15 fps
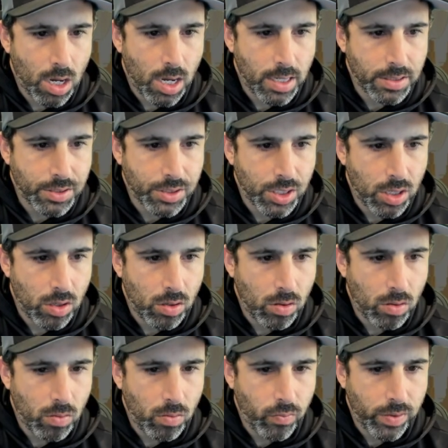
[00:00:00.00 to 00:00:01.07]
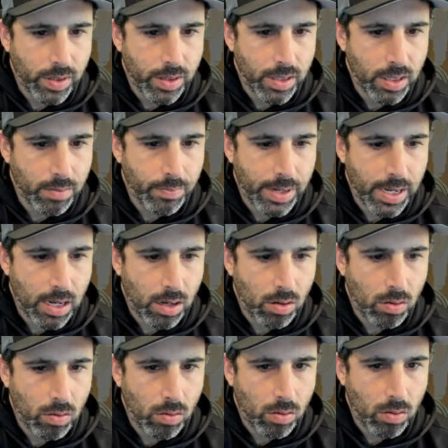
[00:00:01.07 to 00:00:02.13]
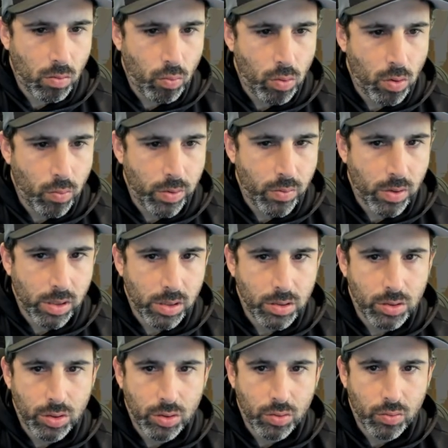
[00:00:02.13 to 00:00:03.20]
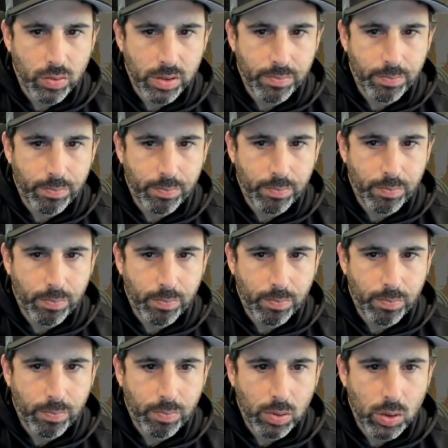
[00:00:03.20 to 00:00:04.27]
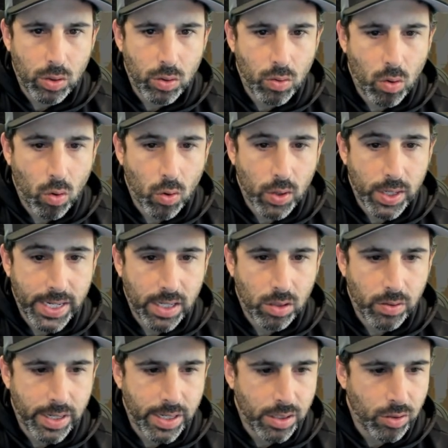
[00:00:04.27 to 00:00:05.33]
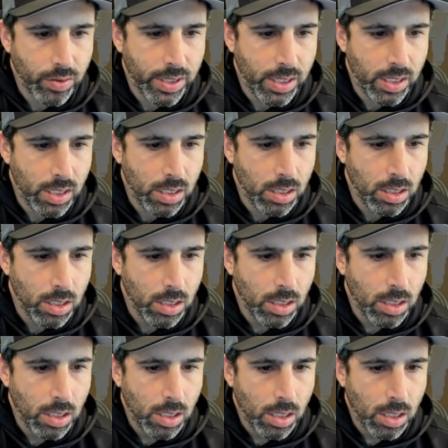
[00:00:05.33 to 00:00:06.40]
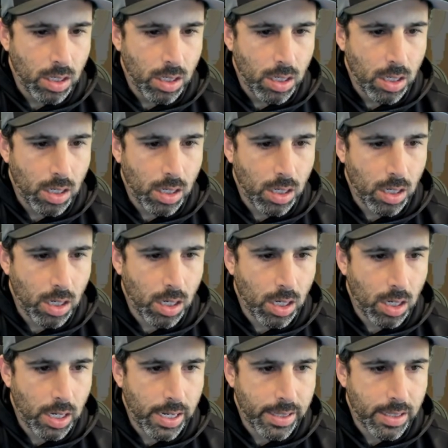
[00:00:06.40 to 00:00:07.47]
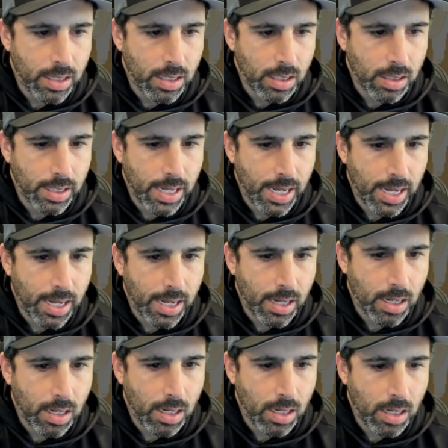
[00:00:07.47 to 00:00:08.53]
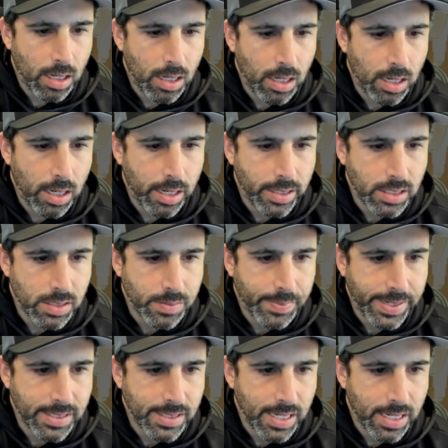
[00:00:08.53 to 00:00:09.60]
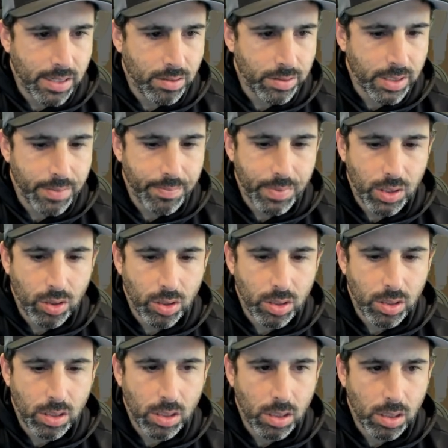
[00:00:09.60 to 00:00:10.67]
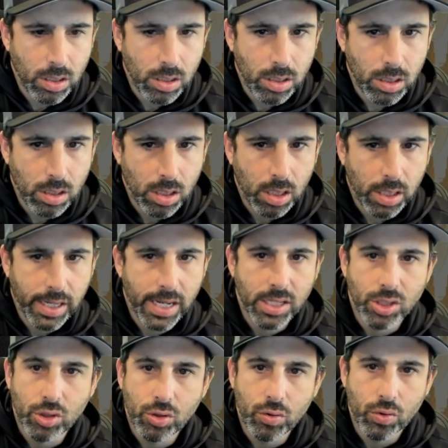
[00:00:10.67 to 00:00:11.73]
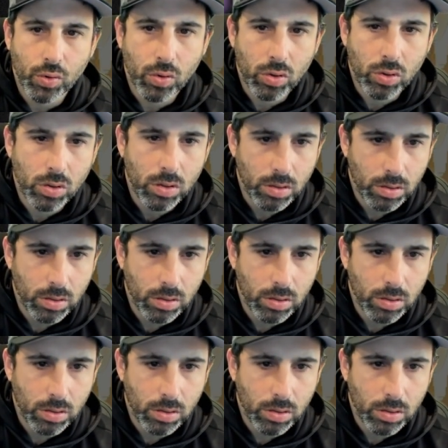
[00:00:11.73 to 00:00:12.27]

So when we think about what we want to do with blue or yellow and green, I think that a Space Sentinel can be good. Again, it's neutral.